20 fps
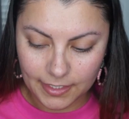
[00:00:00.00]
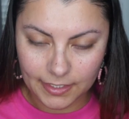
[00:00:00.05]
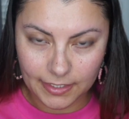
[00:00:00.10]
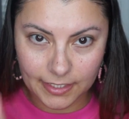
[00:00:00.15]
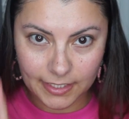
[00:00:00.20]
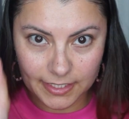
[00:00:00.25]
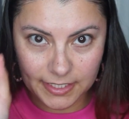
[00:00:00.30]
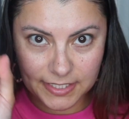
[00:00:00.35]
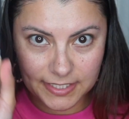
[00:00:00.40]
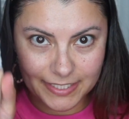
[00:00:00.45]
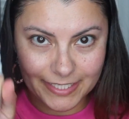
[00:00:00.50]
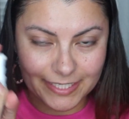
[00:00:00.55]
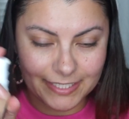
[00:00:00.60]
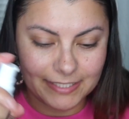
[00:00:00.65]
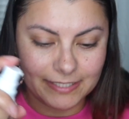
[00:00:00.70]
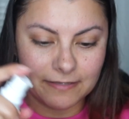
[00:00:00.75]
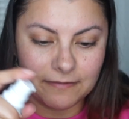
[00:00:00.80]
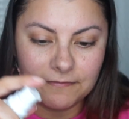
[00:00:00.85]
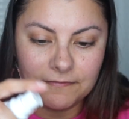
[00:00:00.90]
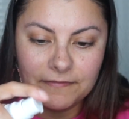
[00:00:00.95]
Gonna take
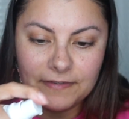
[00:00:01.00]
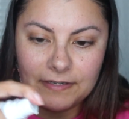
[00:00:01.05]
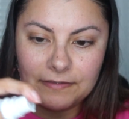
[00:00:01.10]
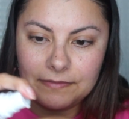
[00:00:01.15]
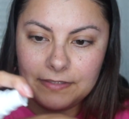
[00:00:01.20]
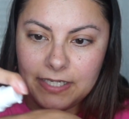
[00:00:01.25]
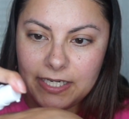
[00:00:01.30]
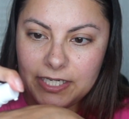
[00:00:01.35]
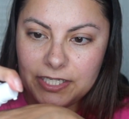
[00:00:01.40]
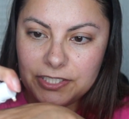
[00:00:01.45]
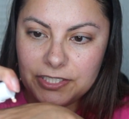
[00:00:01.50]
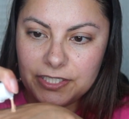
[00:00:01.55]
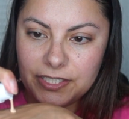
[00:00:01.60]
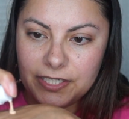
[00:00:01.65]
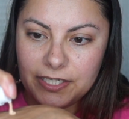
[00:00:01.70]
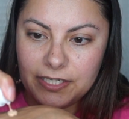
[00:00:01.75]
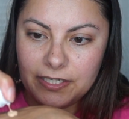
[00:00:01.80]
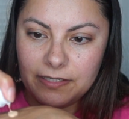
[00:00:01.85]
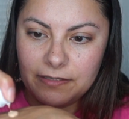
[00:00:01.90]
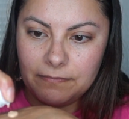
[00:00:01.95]
some
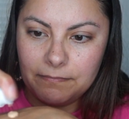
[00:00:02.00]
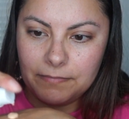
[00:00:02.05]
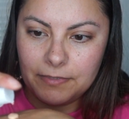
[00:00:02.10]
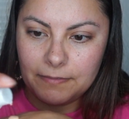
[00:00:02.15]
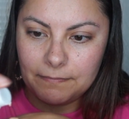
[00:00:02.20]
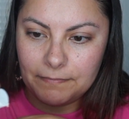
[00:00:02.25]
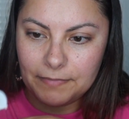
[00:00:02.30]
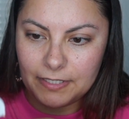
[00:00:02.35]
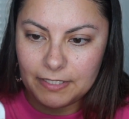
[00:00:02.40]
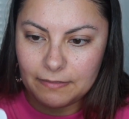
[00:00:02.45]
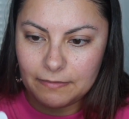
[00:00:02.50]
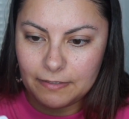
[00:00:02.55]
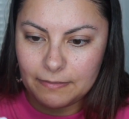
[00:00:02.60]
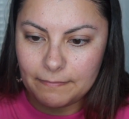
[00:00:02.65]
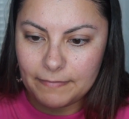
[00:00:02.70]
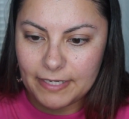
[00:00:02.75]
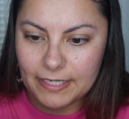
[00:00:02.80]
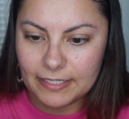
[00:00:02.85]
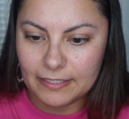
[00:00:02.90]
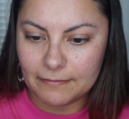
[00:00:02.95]
foundation, pump it in the
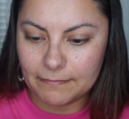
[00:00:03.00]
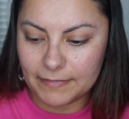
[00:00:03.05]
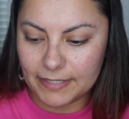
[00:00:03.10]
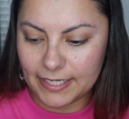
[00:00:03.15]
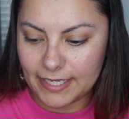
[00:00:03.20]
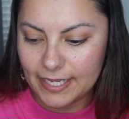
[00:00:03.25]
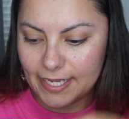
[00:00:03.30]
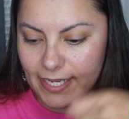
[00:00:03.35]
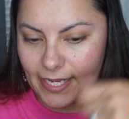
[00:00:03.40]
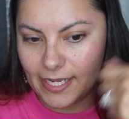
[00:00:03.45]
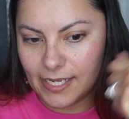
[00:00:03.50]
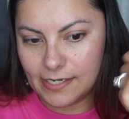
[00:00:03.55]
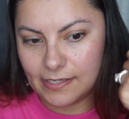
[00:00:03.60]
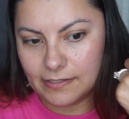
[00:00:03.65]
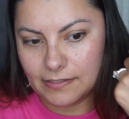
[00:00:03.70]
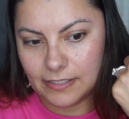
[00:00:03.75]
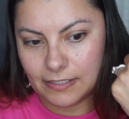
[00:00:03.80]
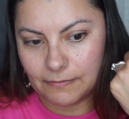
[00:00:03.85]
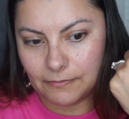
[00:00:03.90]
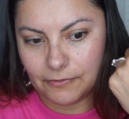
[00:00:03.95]
back of my hand.
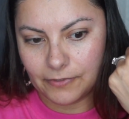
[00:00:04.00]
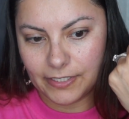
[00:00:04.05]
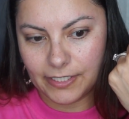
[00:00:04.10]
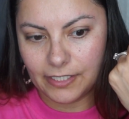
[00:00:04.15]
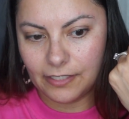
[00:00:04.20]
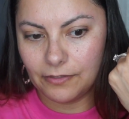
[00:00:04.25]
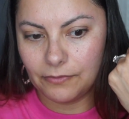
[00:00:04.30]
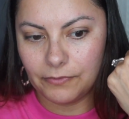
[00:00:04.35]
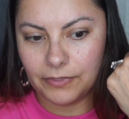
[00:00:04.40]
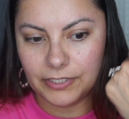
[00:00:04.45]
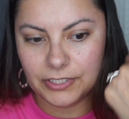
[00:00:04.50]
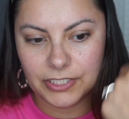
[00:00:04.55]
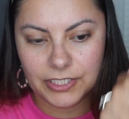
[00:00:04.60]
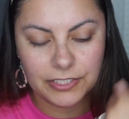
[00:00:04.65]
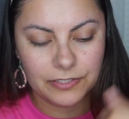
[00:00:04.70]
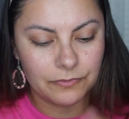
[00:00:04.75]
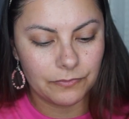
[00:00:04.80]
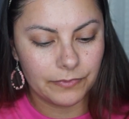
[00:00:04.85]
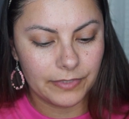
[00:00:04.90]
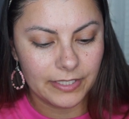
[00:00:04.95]
I'm going in with
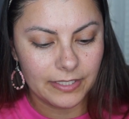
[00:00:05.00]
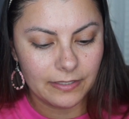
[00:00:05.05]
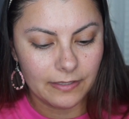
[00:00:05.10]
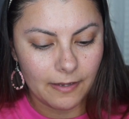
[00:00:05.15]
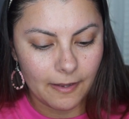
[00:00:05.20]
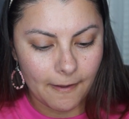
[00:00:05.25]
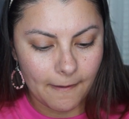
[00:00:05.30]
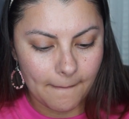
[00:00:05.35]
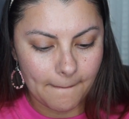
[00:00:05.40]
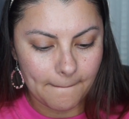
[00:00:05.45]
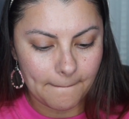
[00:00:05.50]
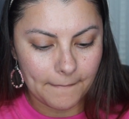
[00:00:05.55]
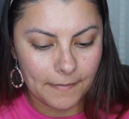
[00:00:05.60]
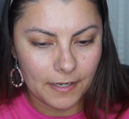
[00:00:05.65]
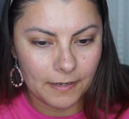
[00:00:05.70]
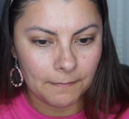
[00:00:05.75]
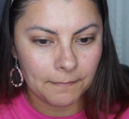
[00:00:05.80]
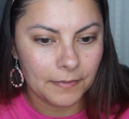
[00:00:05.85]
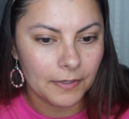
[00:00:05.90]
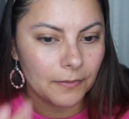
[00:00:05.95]
just one
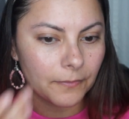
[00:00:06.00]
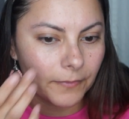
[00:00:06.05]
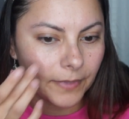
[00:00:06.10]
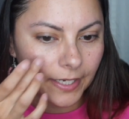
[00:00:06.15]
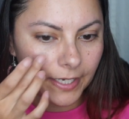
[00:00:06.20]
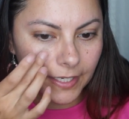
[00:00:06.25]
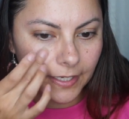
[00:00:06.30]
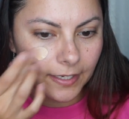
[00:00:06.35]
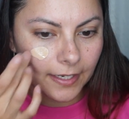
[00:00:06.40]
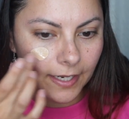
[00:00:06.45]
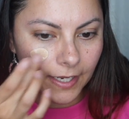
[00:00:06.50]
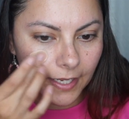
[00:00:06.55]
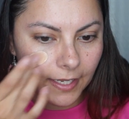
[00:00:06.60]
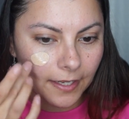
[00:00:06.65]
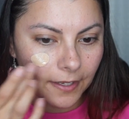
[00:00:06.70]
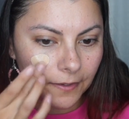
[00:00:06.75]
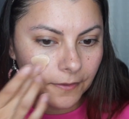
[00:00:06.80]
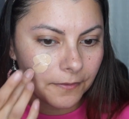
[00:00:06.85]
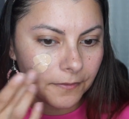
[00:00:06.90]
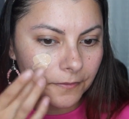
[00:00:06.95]
pump right
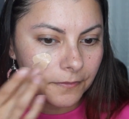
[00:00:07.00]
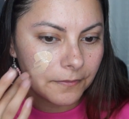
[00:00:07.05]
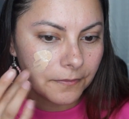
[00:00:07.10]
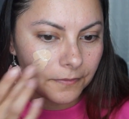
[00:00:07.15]
now.